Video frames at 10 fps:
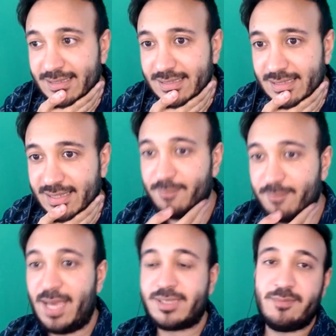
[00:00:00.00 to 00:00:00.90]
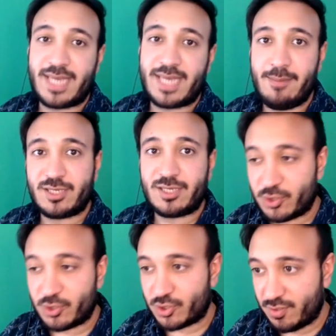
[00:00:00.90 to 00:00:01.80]
then Pepsi became our
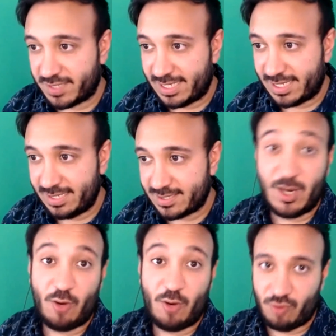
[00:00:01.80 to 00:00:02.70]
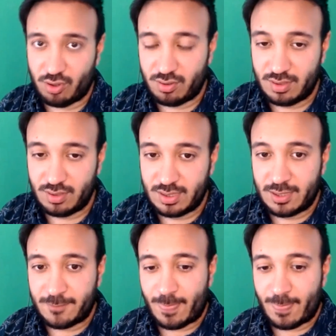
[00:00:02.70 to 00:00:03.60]
sponsor of the kit, spelt wrong.
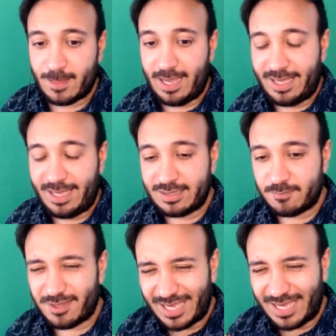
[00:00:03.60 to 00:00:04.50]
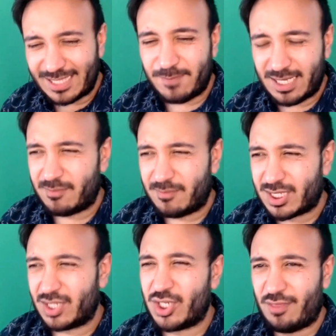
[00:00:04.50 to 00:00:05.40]
And but that's become such
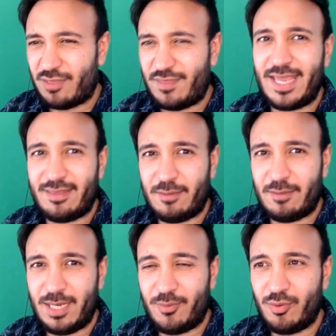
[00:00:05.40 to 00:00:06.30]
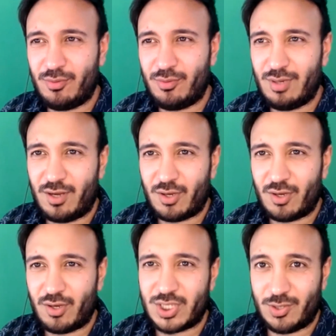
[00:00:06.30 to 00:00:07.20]
a thing that people have hung on
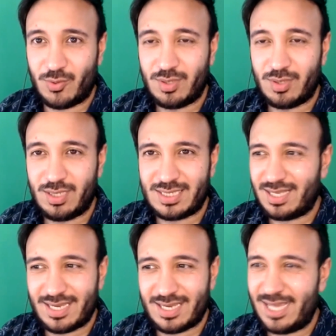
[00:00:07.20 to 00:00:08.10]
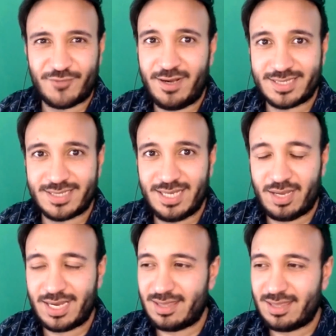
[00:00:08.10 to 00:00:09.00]
to. It's like a catchphrase now. Like
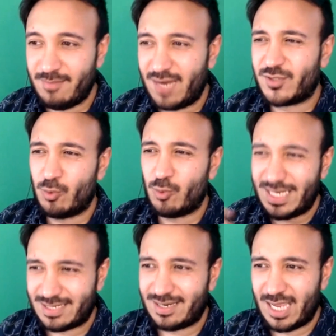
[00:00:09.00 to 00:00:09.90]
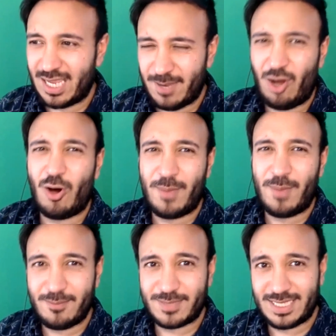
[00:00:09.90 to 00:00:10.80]
the amount of tweets I get about hot
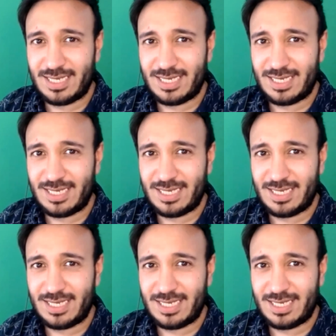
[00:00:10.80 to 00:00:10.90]
Pepsi,